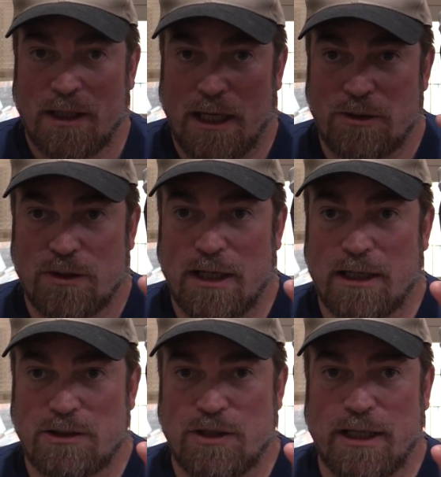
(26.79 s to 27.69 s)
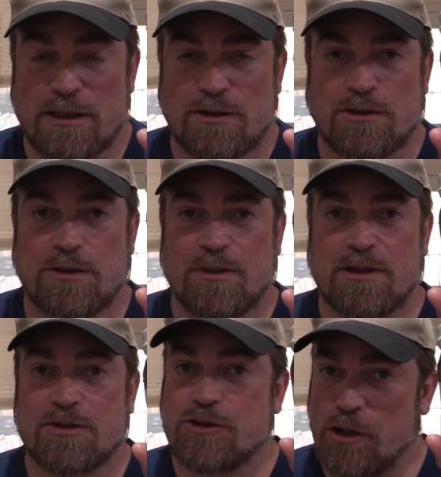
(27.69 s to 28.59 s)
and you can't get your hands on some of
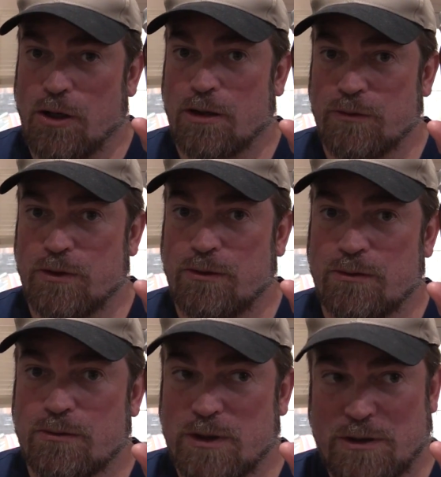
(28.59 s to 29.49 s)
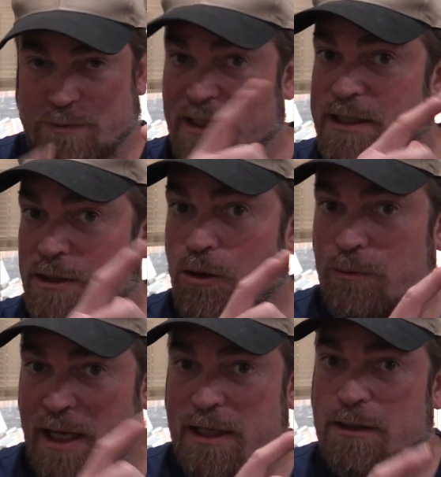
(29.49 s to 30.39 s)
this jarred roux, which is
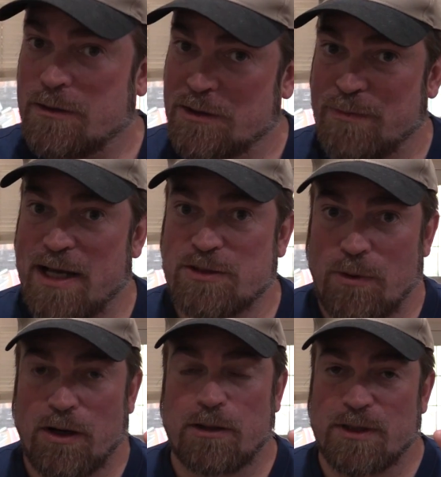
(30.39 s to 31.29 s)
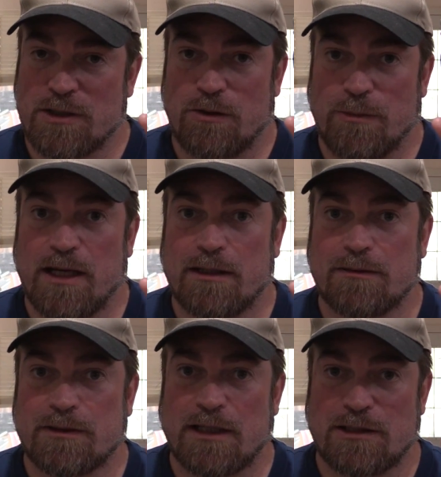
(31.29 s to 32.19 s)
homemade, it's mass marketed, but it's homemade.
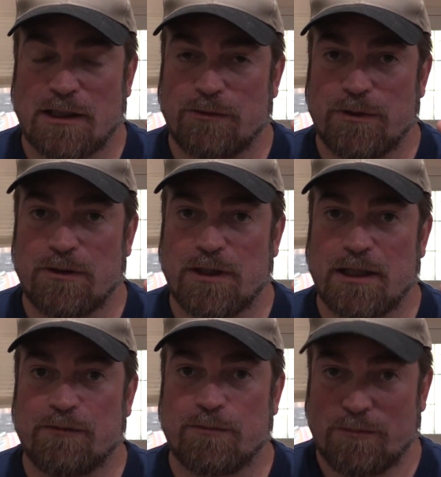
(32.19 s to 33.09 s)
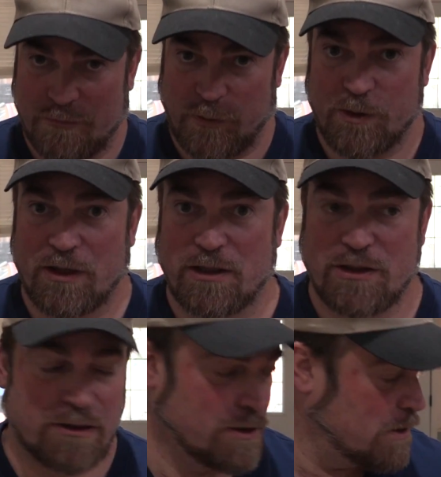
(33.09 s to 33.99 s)
Tastes like the real thing from, from your
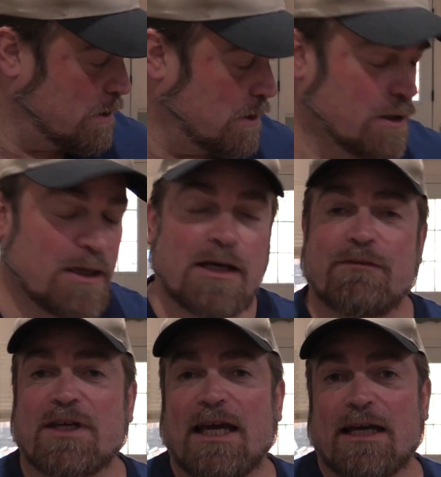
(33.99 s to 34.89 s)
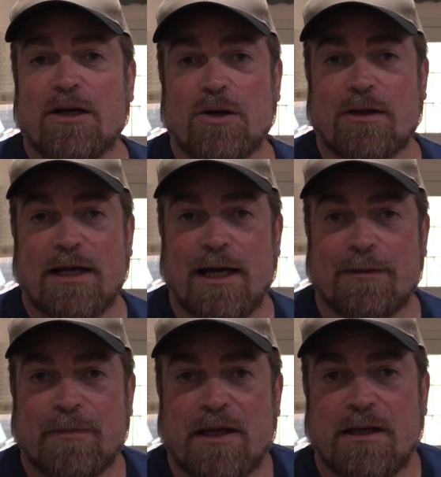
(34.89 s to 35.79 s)
kitchen. If you can't get a hold of
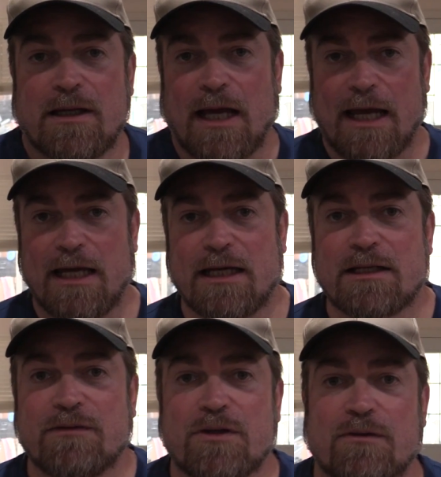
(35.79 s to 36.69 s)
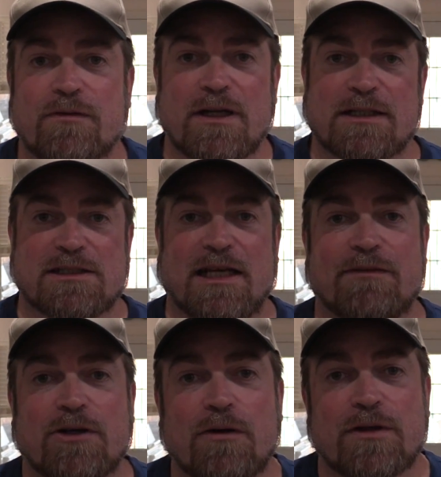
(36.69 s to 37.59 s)
that, and if you don't feel like
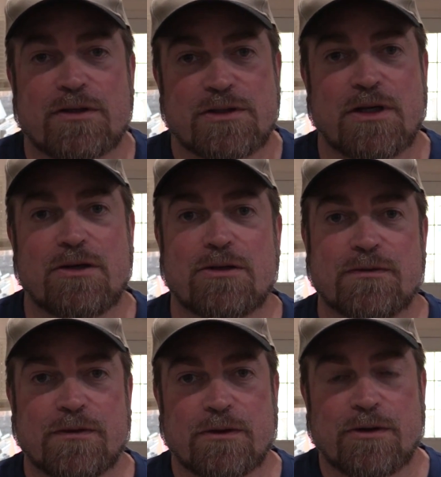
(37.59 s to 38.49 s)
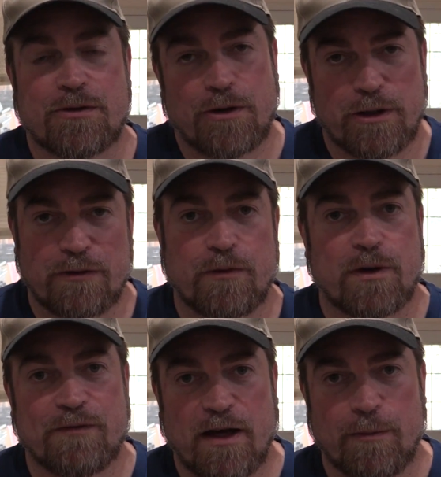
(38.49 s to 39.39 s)
slaving over your stove for 30 to
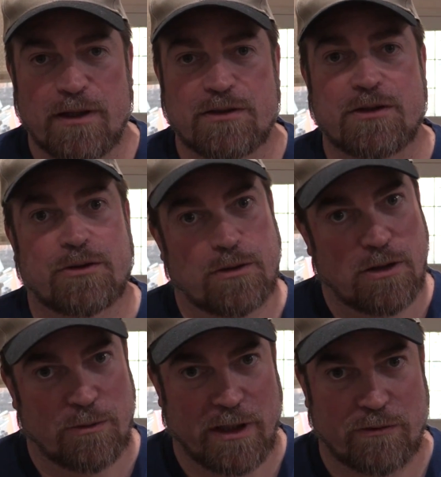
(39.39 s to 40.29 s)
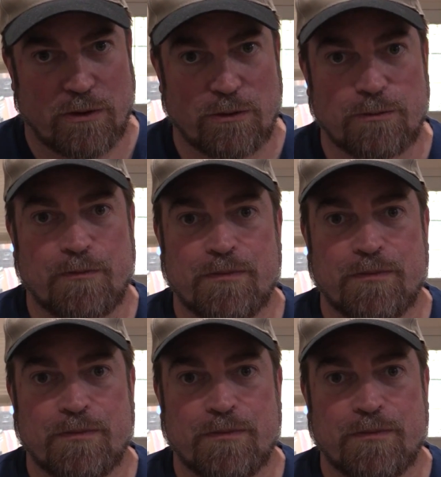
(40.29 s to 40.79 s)
45 minutes to do a homemade roux,